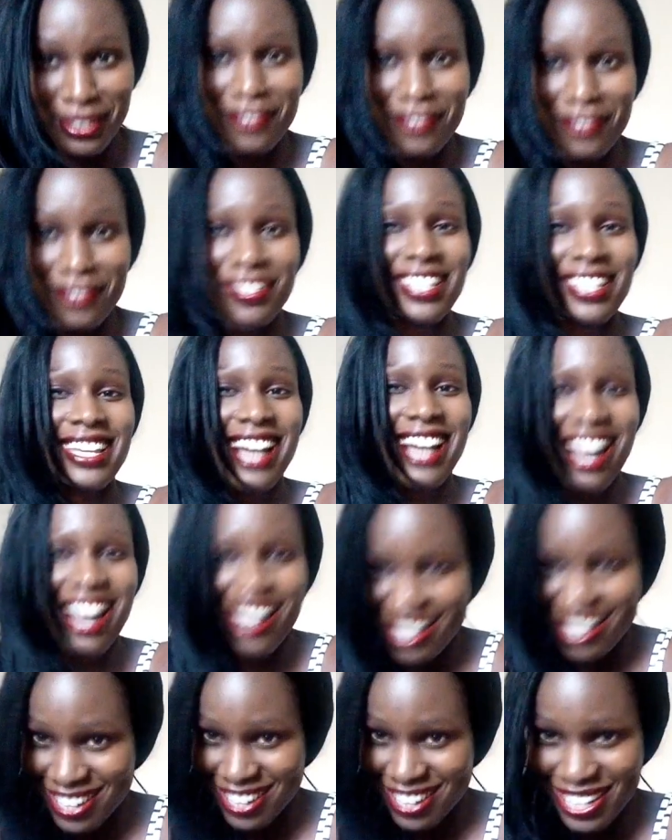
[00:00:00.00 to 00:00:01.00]
whatever they
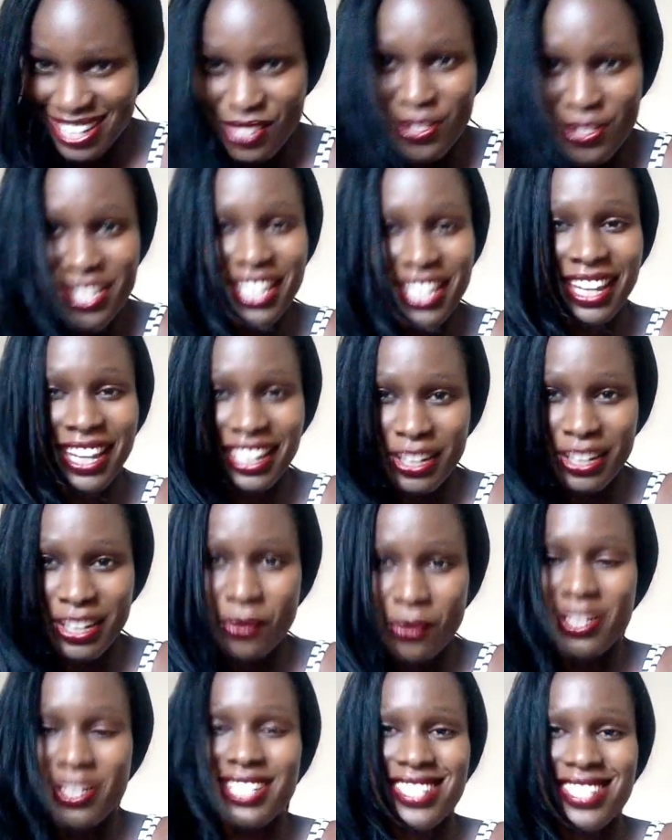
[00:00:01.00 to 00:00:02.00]
are, I don't care
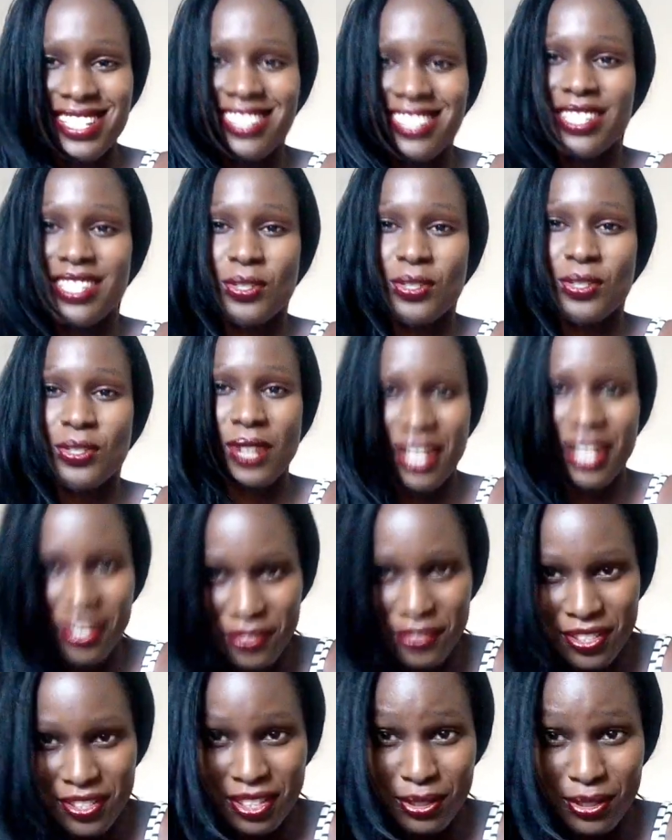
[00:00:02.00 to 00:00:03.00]
when it is that you
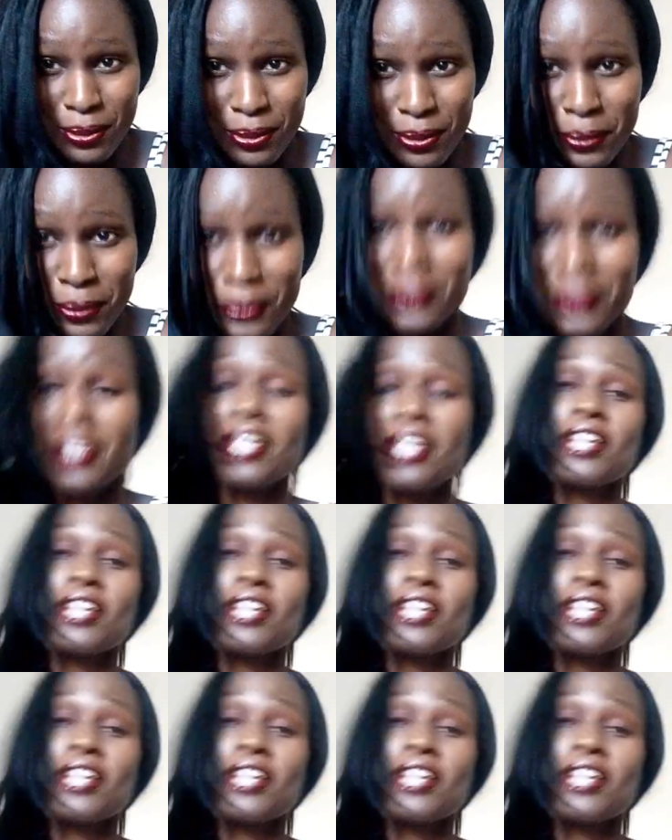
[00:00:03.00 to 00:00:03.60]
left that school,